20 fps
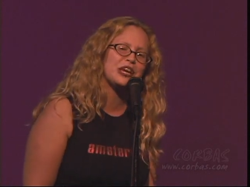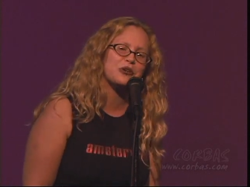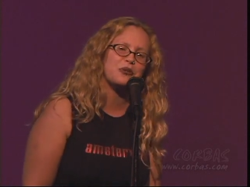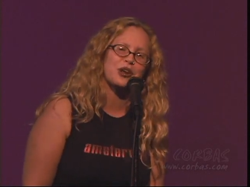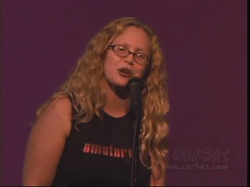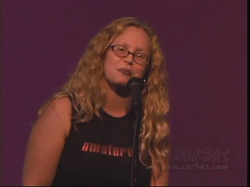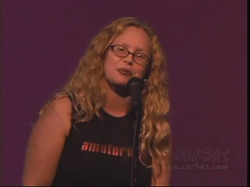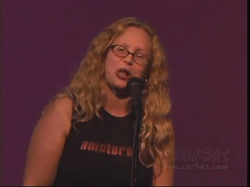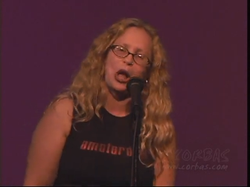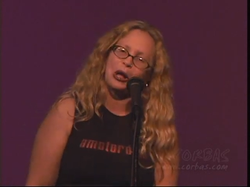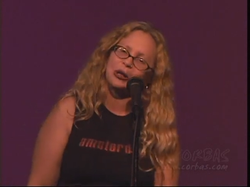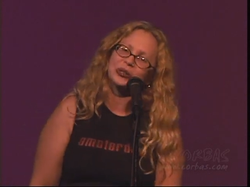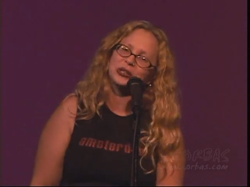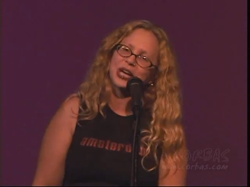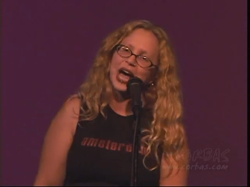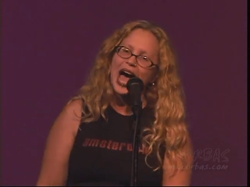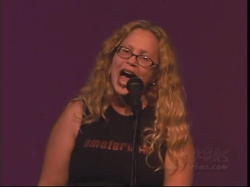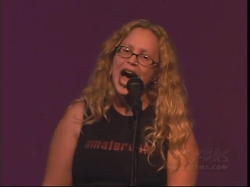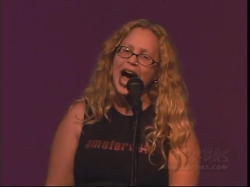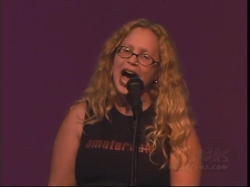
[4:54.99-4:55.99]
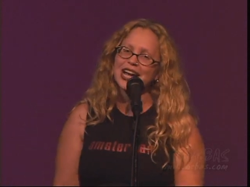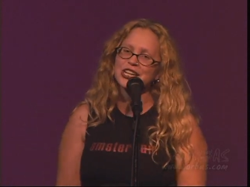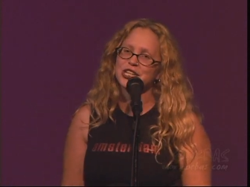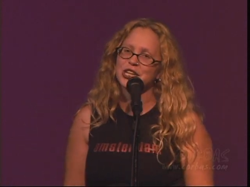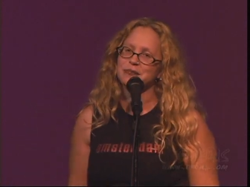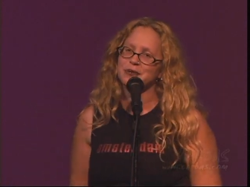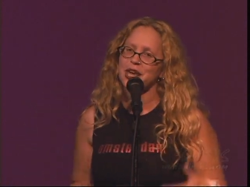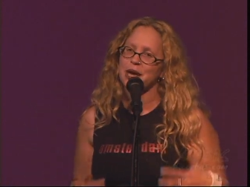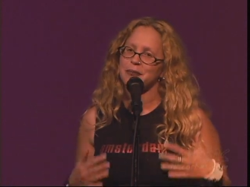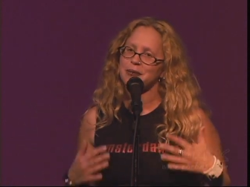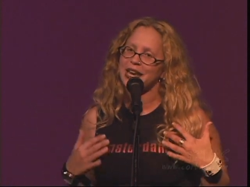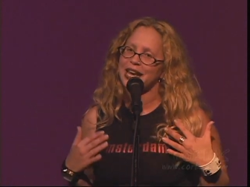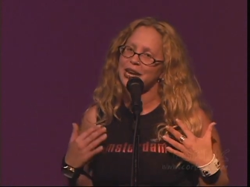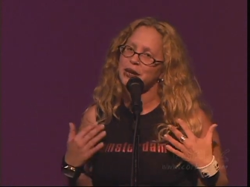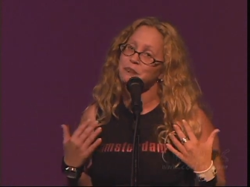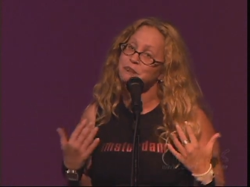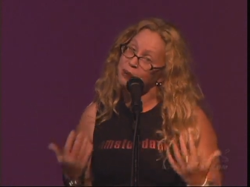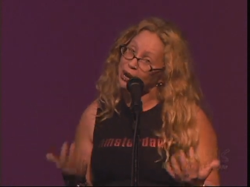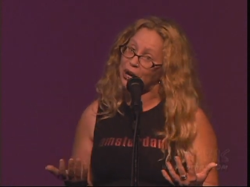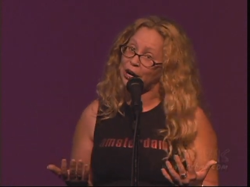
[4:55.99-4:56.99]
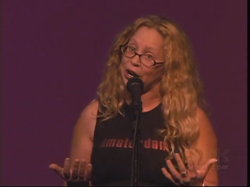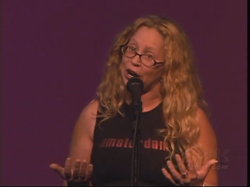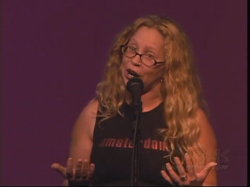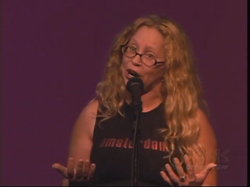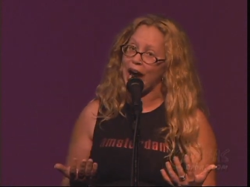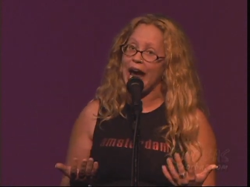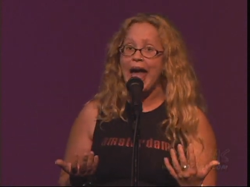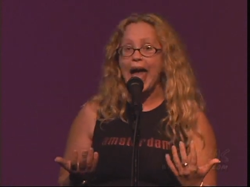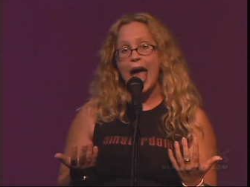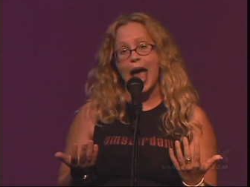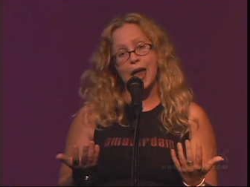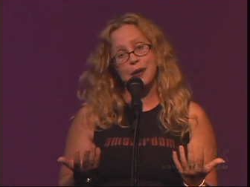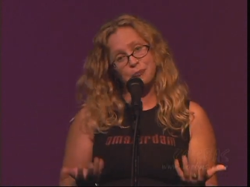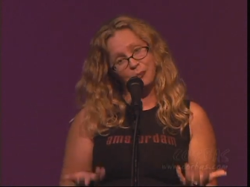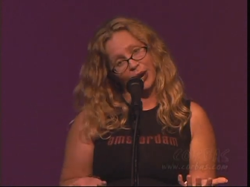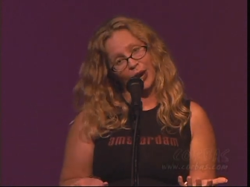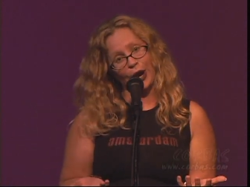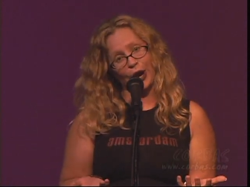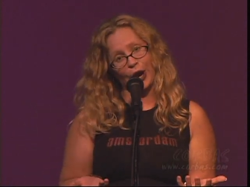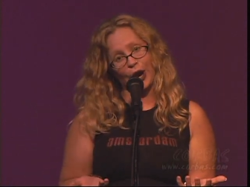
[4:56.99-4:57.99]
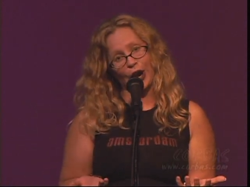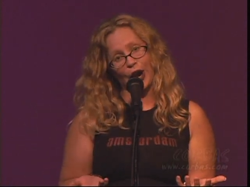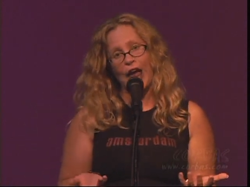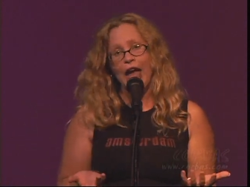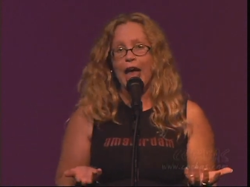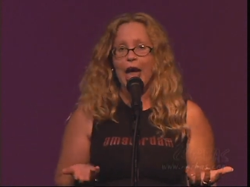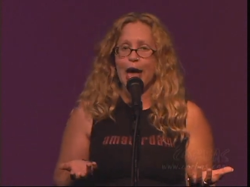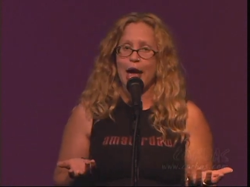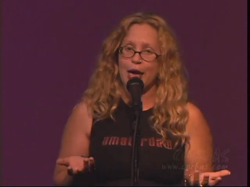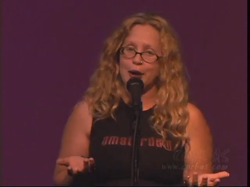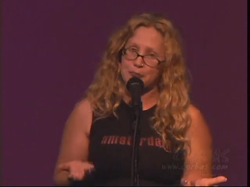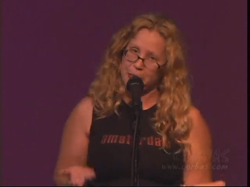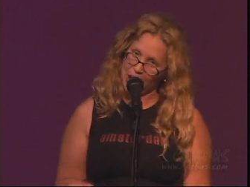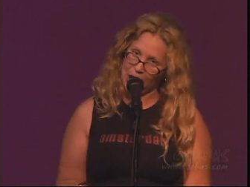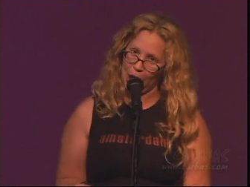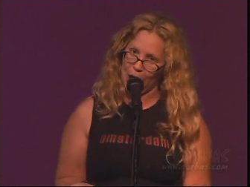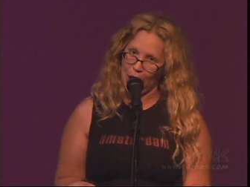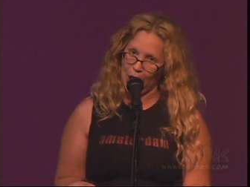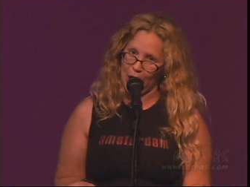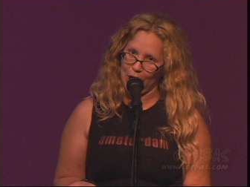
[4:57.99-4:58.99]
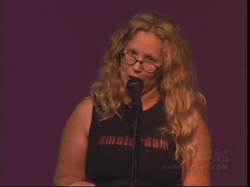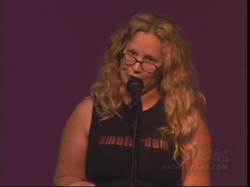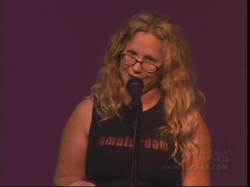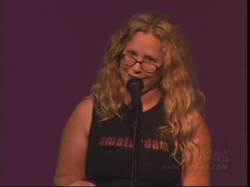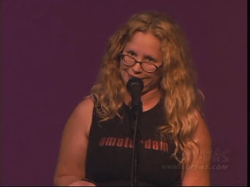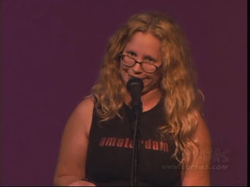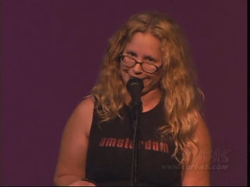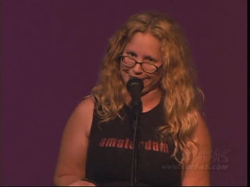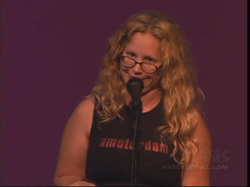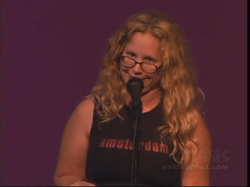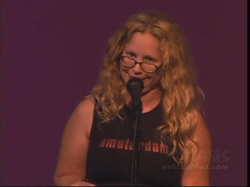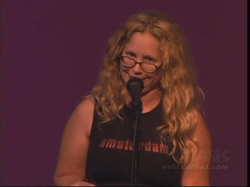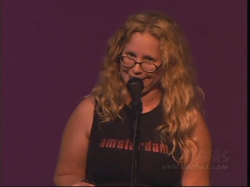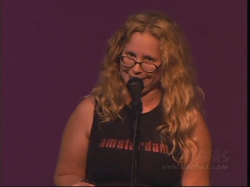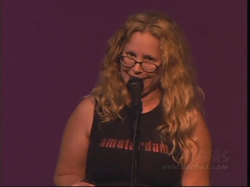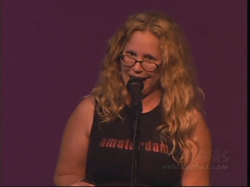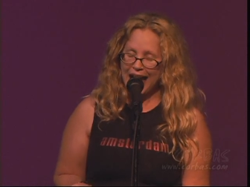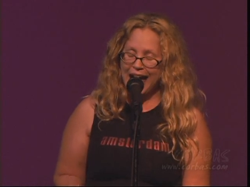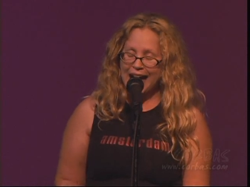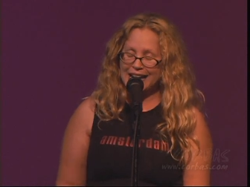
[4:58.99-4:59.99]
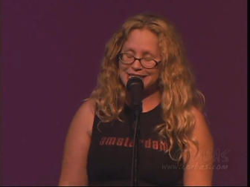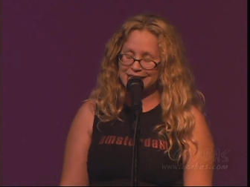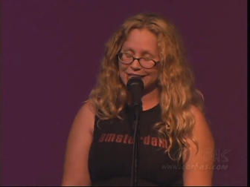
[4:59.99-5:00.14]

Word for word: the Incredible Hulk, I just kept getting bigger, and bigger, and bigger,